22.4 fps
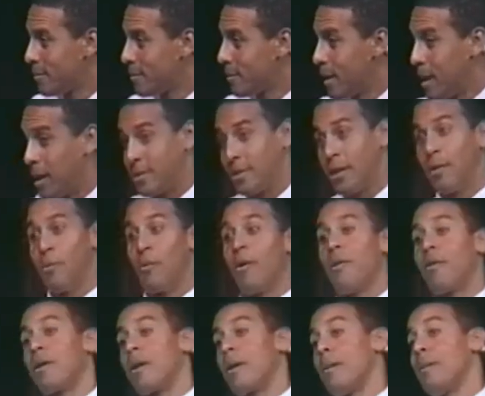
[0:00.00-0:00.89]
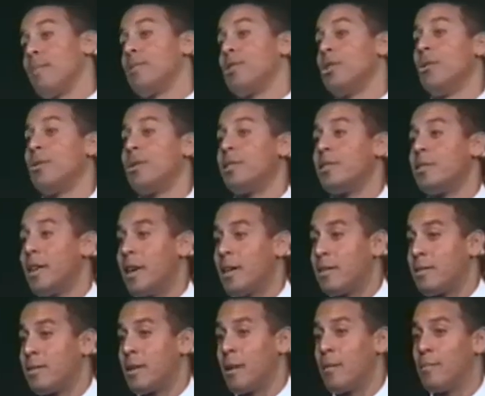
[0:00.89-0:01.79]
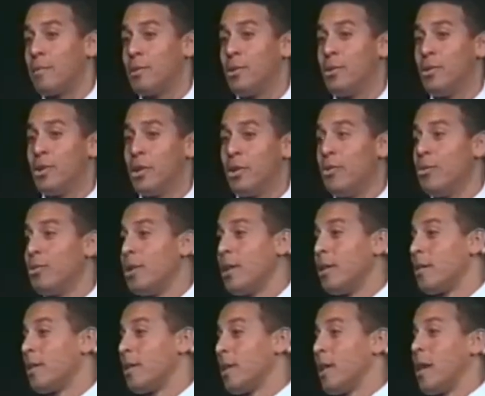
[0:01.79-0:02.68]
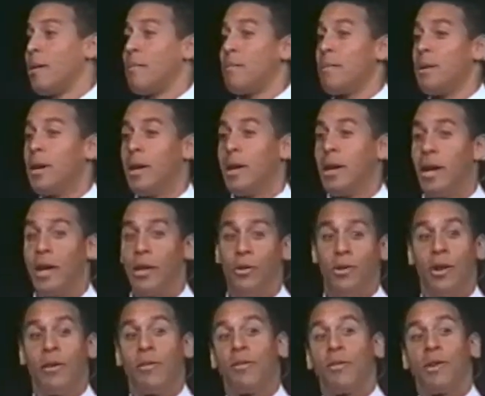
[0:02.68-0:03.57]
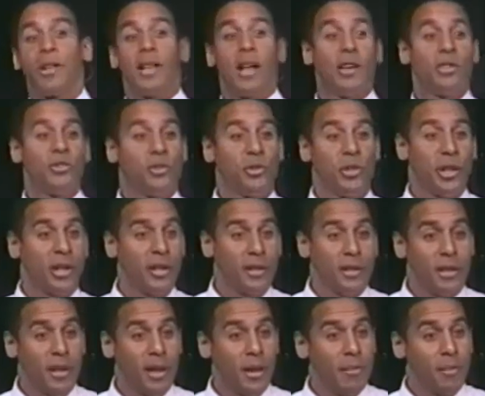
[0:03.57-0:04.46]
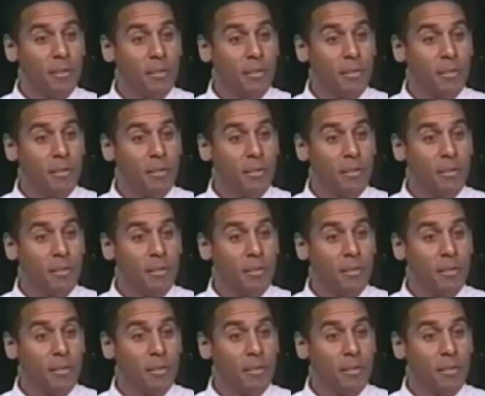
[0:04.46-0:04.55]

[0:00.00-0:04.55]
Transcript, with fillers: Has anyone ever come up to you and said something to you that you did to them and you never realized you did it to them?